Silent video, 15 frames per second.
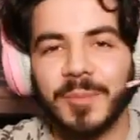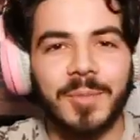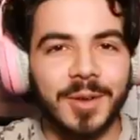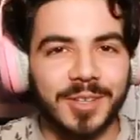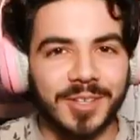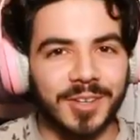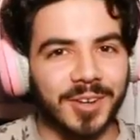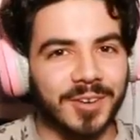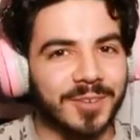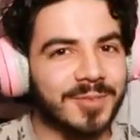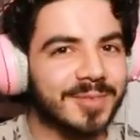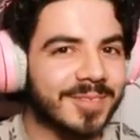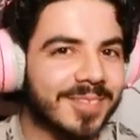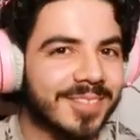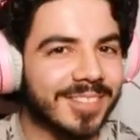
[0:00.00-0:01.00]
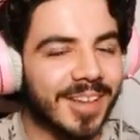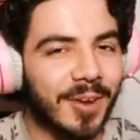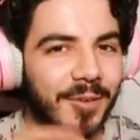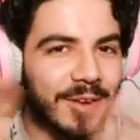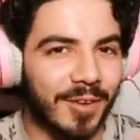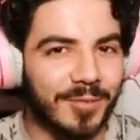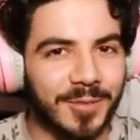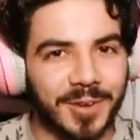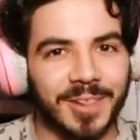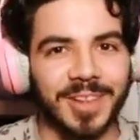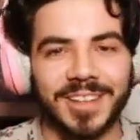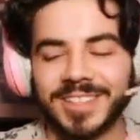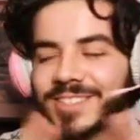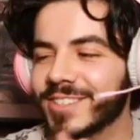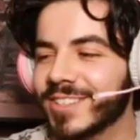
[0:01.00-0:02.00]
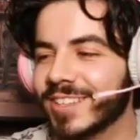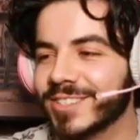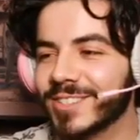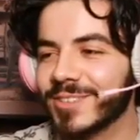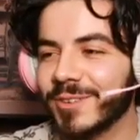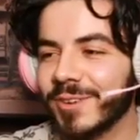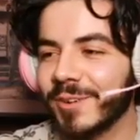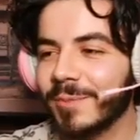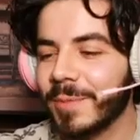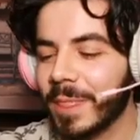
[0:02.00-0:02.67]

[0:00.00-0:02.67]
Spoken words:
but now we have more light, so that's cool.